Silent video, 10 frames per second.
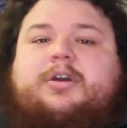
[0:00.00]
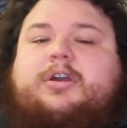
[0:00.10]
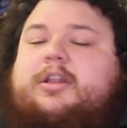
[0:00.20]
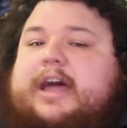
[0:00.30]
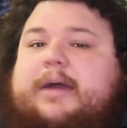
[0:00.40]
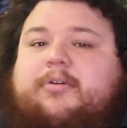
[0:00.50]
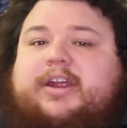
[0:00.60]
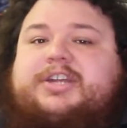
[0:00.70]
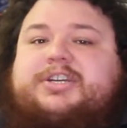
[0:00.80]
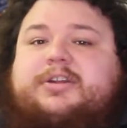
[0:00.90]

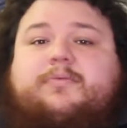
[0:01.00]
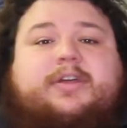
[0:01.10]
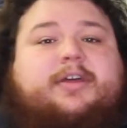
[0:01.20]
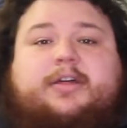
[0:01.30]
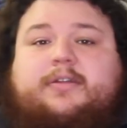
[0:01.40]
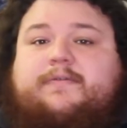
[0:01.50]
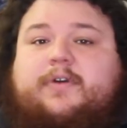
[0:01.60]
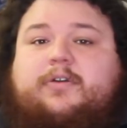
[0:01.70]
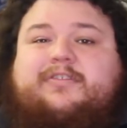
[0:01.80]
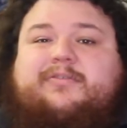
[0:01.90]
collaboration with other
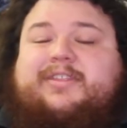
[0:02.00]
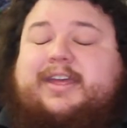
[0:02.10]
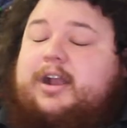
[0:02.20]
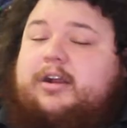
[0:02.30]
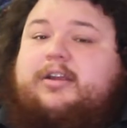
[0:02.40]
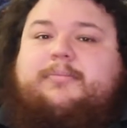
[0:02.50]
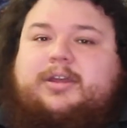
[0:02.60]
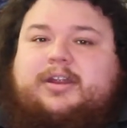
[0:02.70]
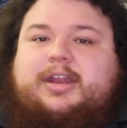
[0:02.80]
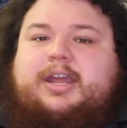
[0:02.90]
folks within our
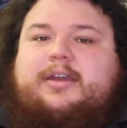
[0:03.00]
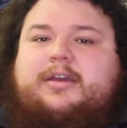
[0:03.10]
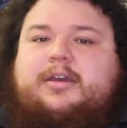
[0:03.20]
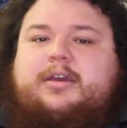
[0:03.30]
community,